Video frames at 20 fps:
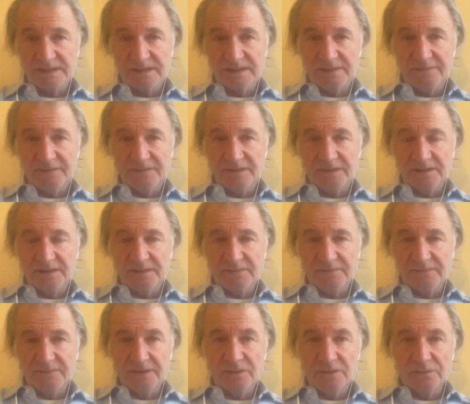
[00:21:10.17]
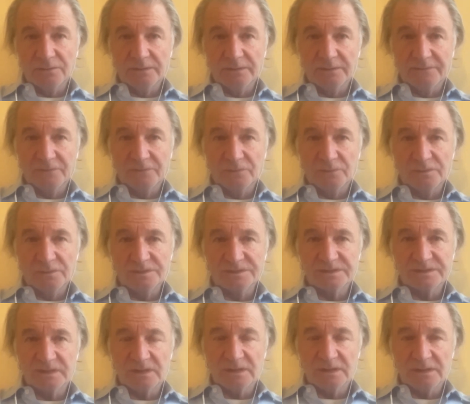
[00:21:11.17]
And I think if we only
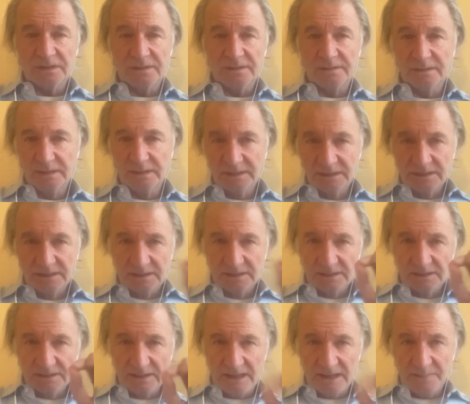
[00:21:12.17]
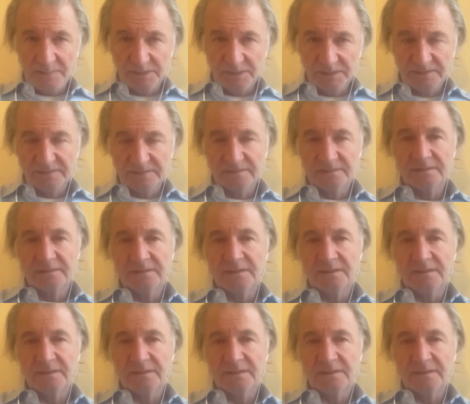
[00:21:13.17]
focus on climate